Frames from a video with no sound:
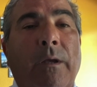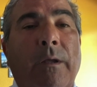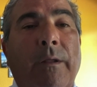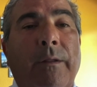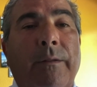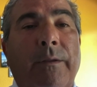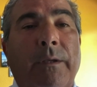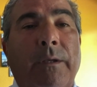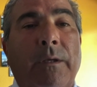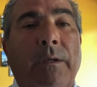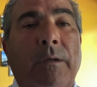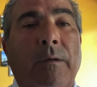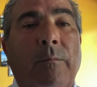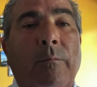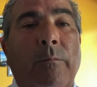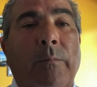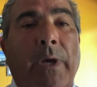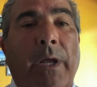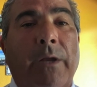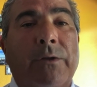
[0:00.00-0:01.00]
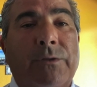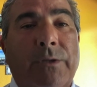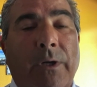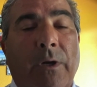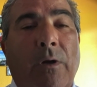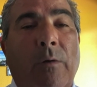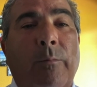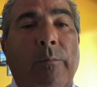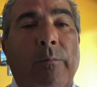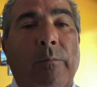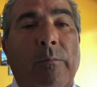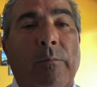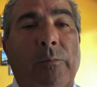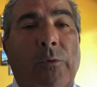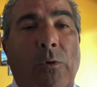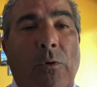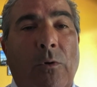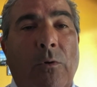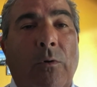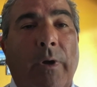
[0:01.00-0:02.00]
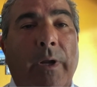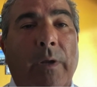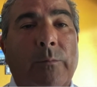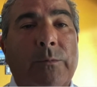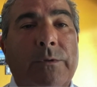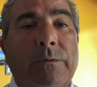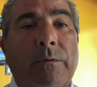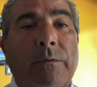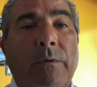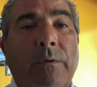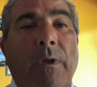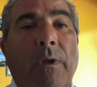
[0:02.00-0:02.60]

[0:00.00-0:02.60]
the managed care programs